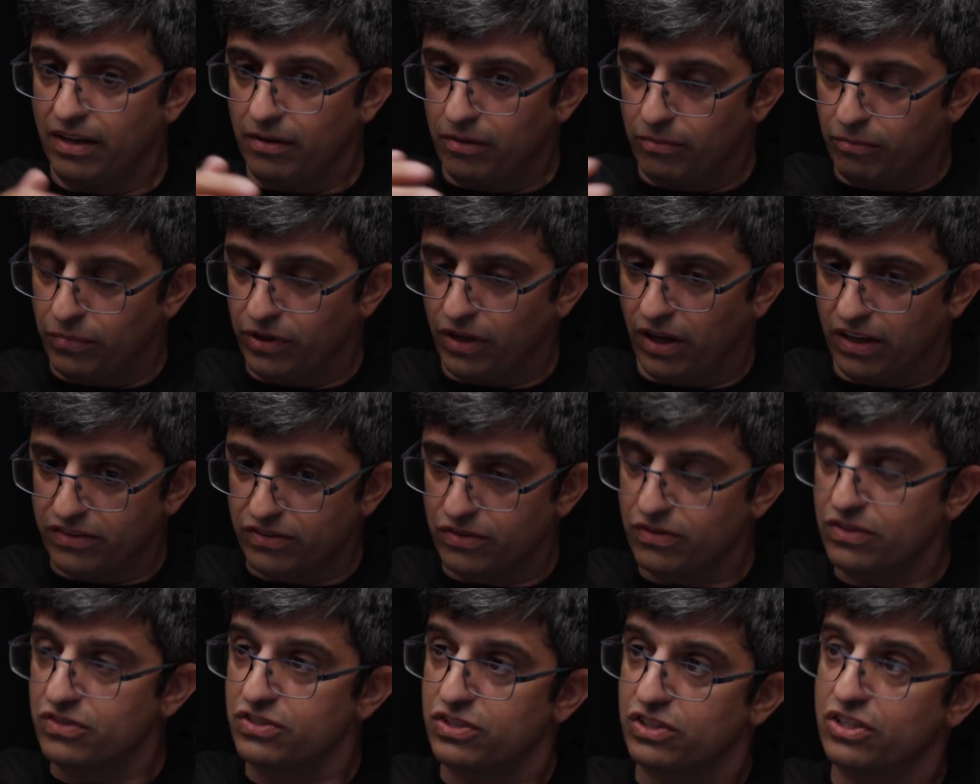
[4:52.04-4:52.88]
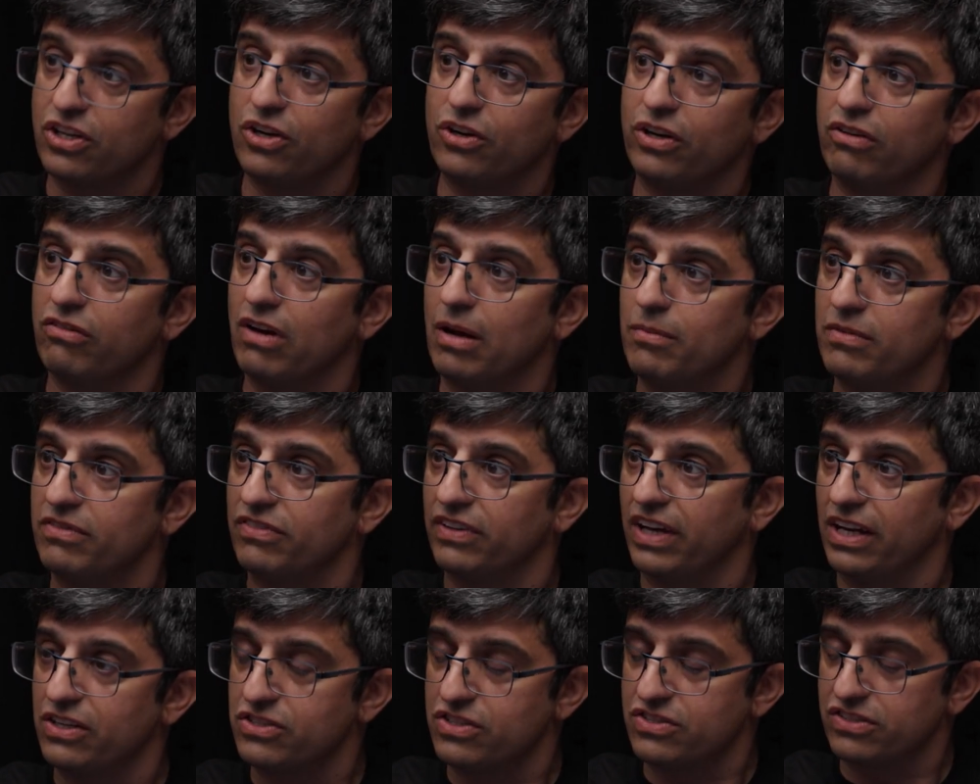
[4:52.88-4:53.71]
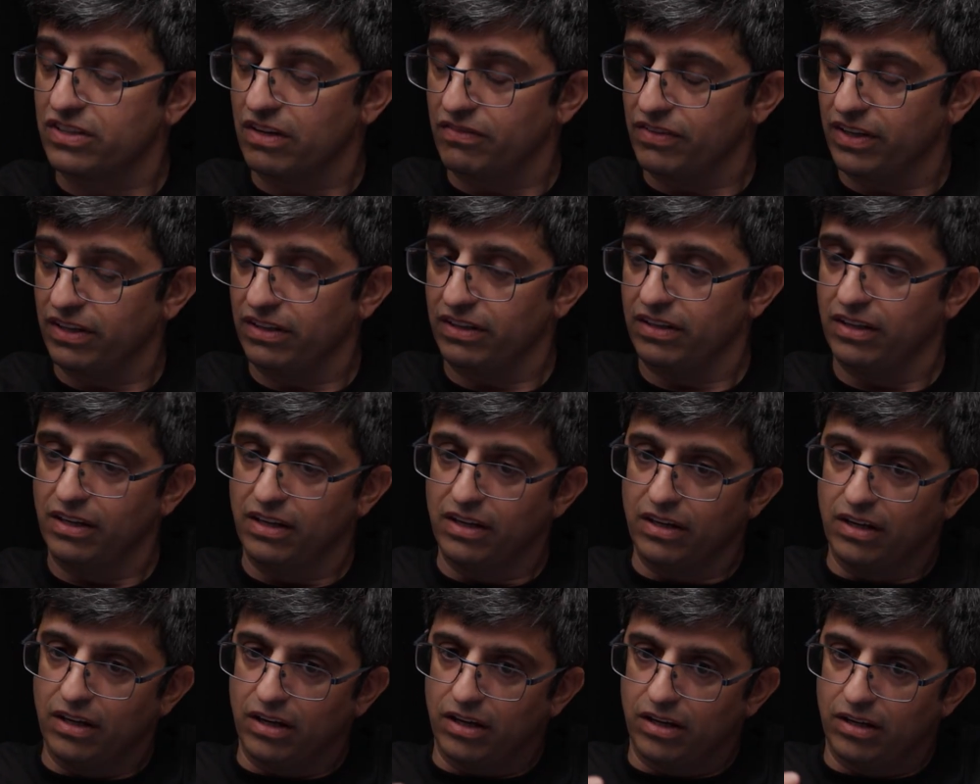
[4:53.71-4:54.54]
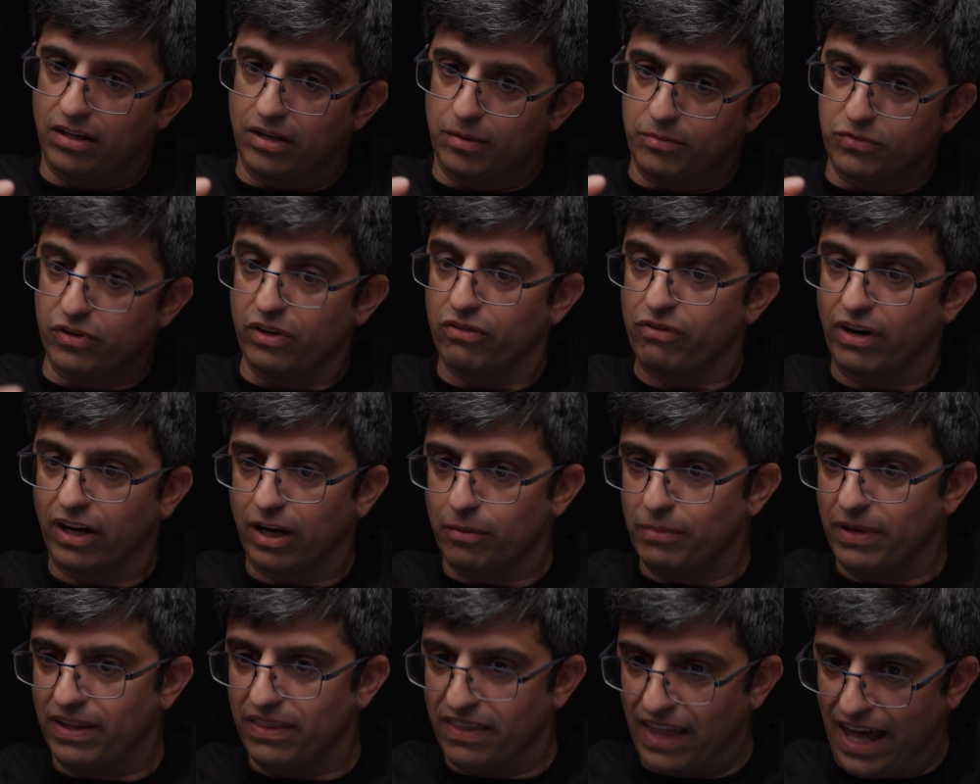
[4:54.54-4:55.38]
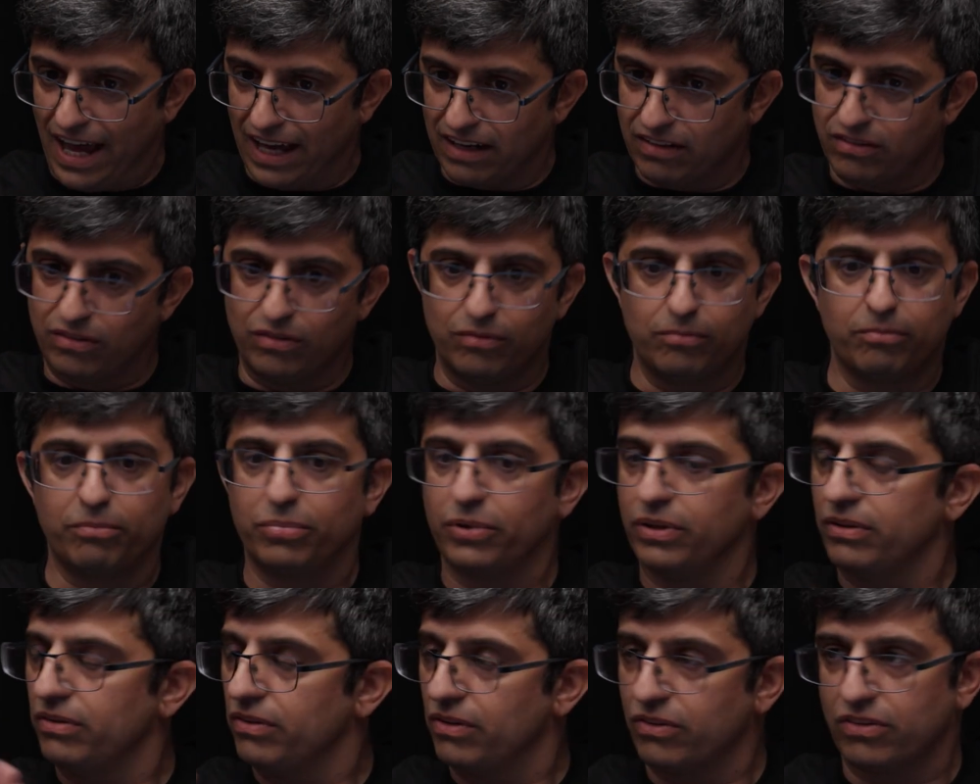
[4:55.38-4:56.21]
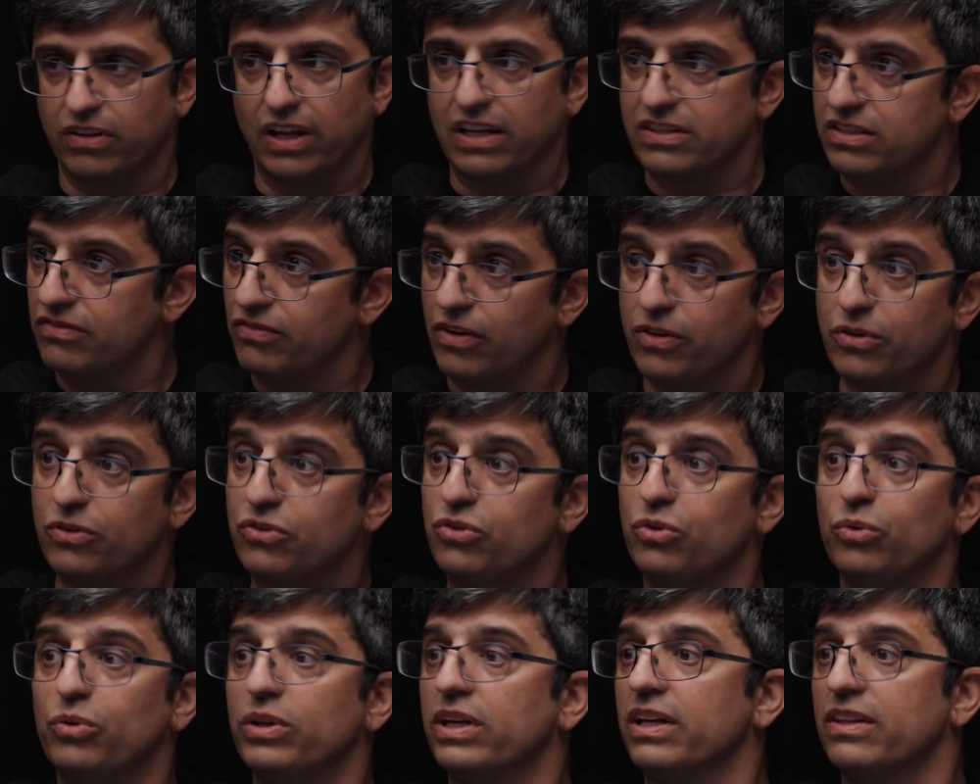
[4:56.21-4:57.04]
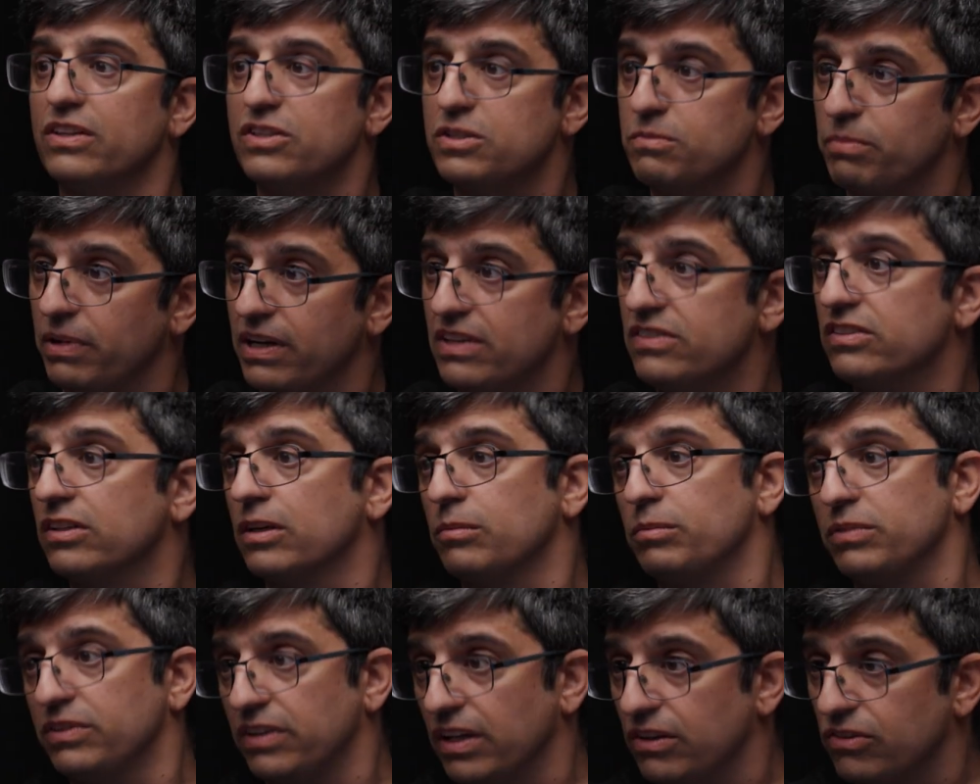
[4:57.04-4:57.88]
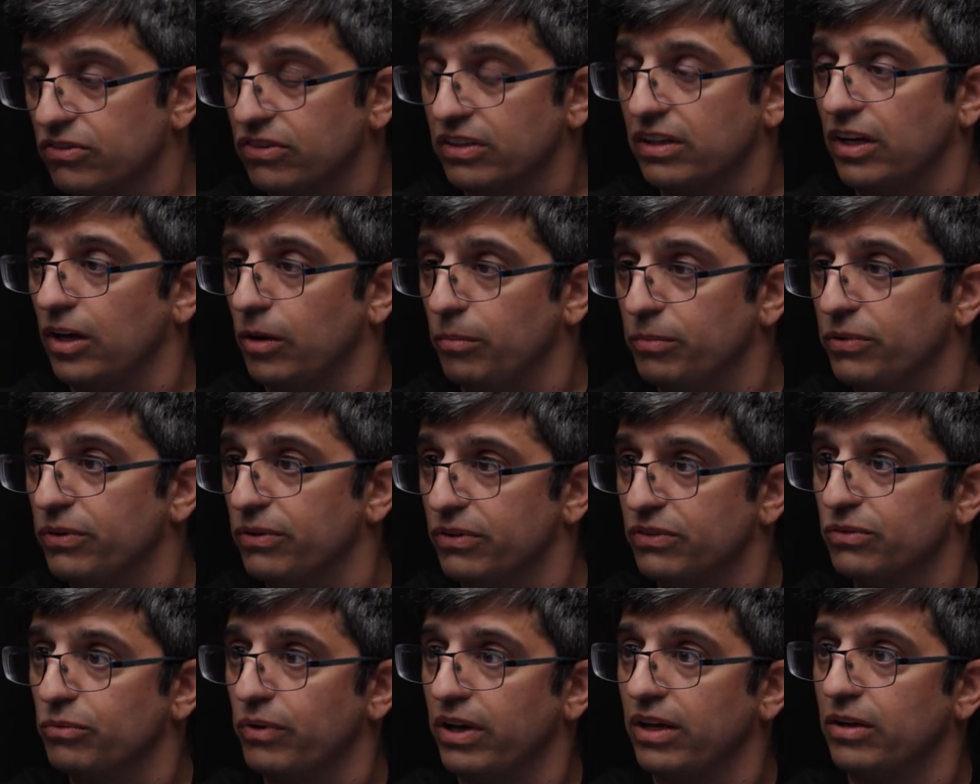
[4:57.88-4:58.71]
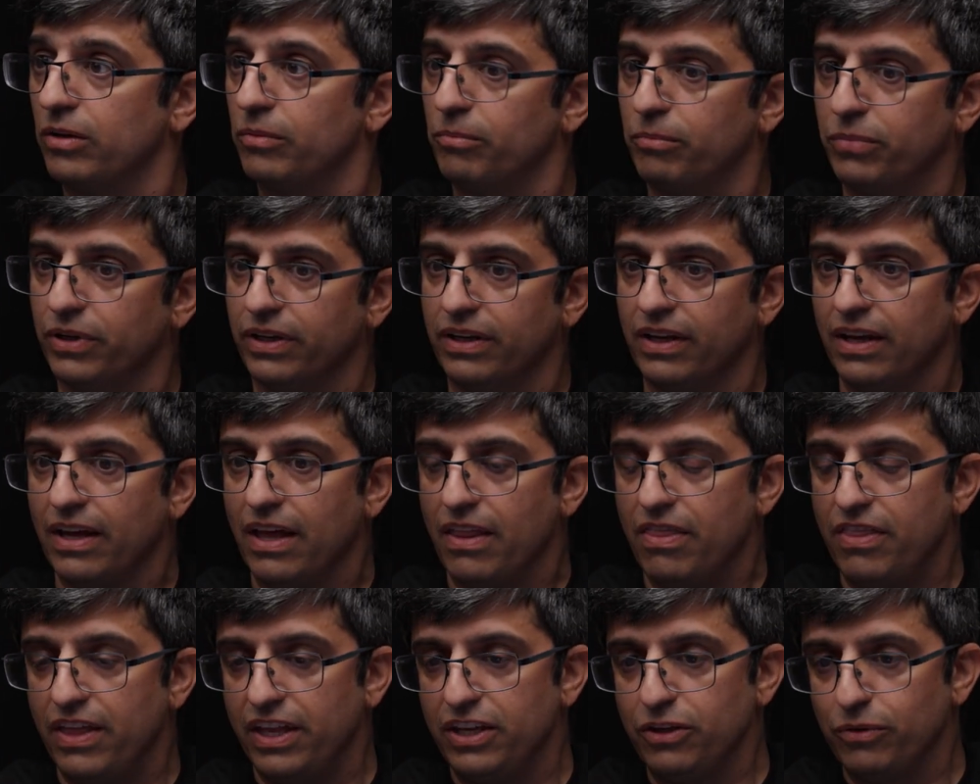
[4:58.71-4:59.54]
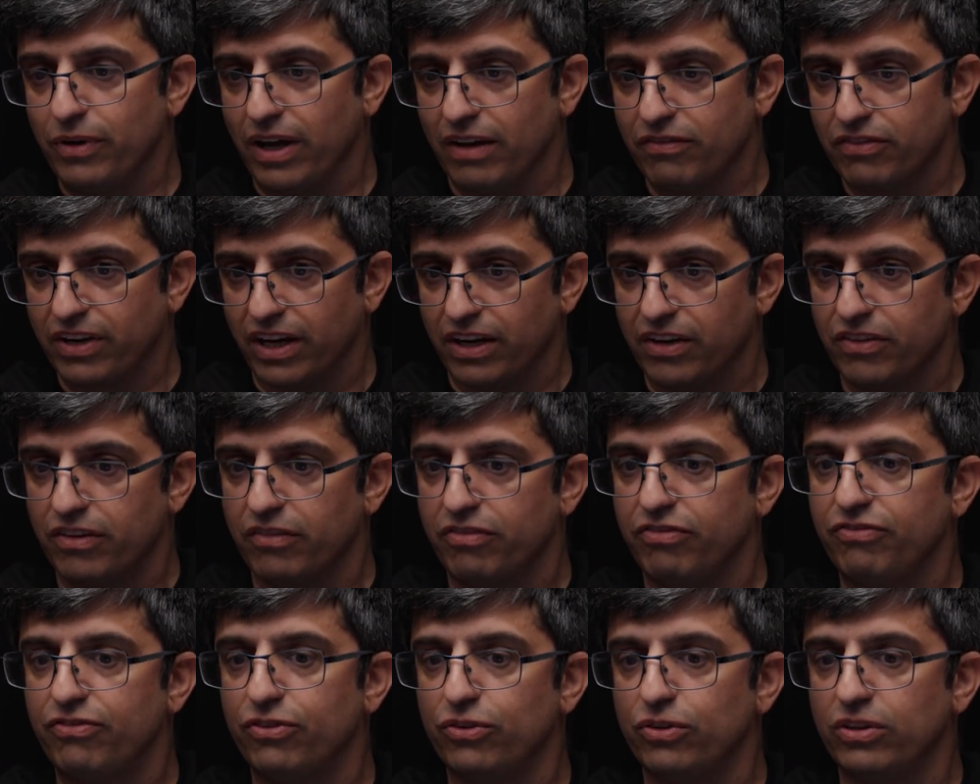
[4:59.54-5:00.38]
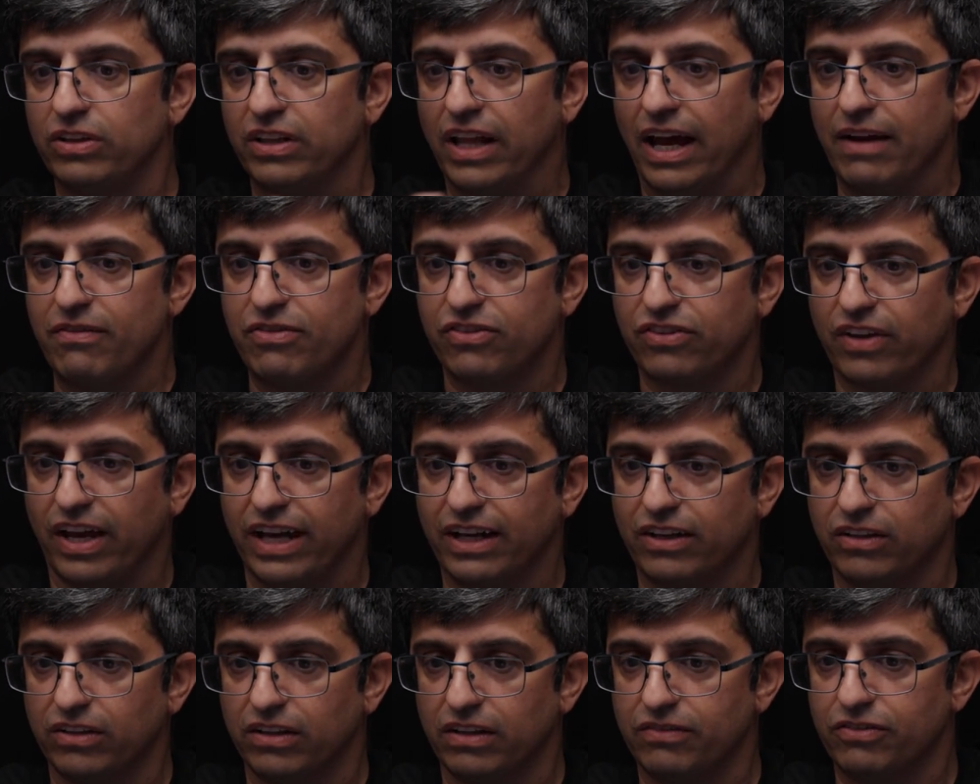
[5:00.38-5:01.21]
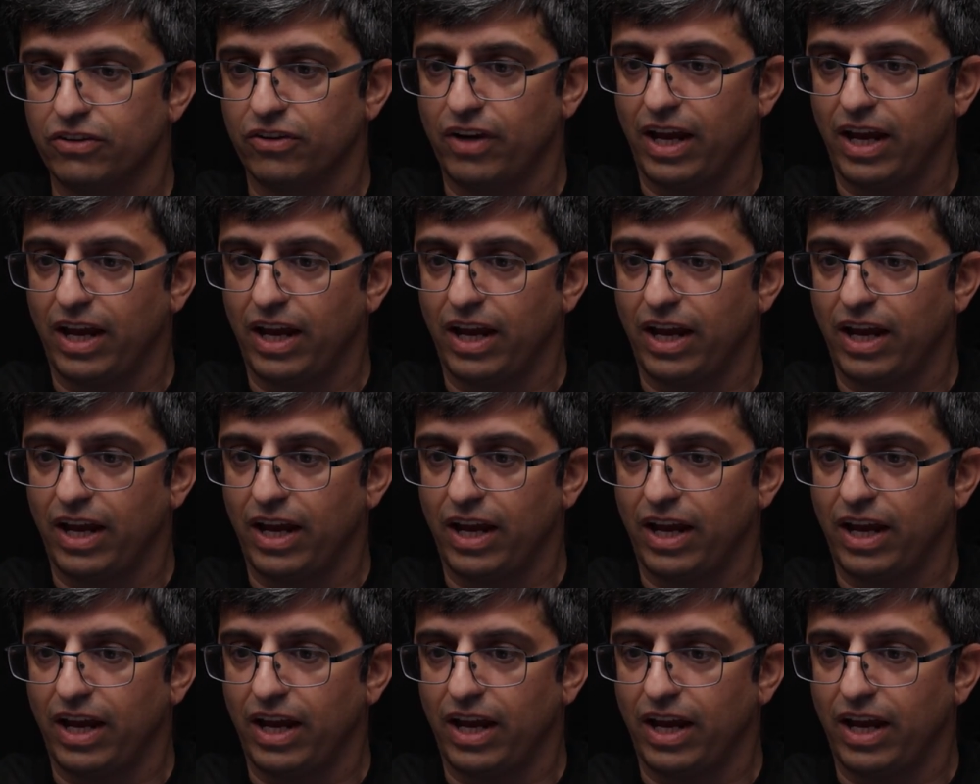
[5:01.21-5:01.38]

but also the security ramifications of it. Um, so I'd recommend that. But there's lots of other tooling in the space that could potentially help you as well. But then you have kind of the full life cycle of your